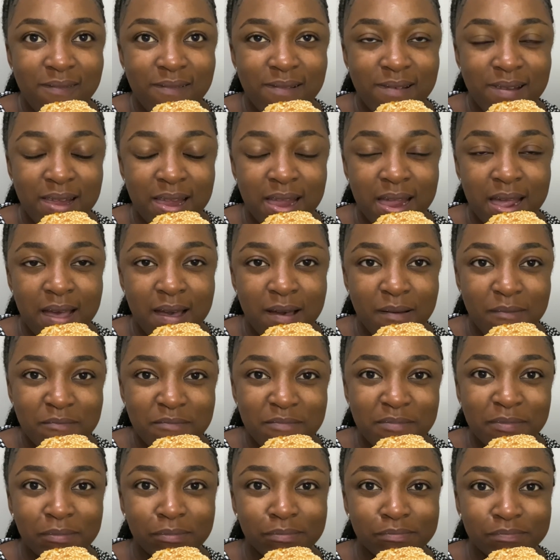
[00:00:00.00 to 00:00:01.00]
Yep,
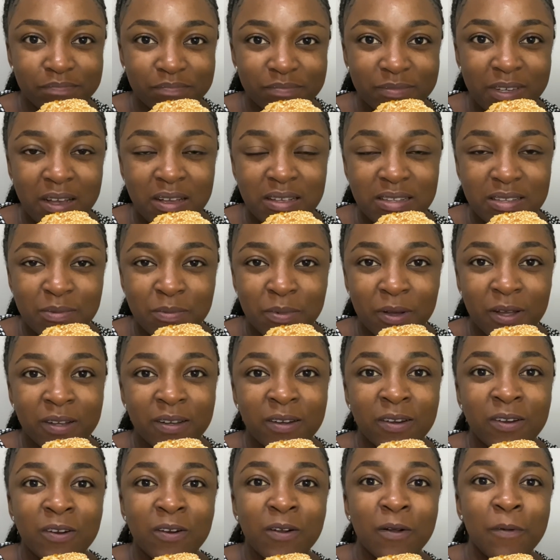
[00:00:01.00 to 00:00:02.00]
I was a party
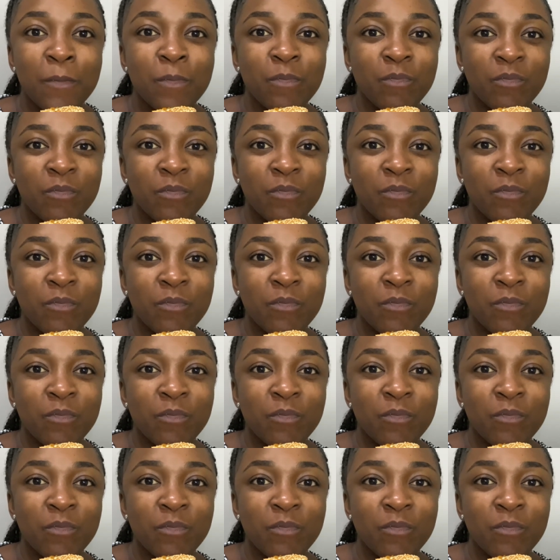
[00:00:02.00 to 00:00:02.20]
girl.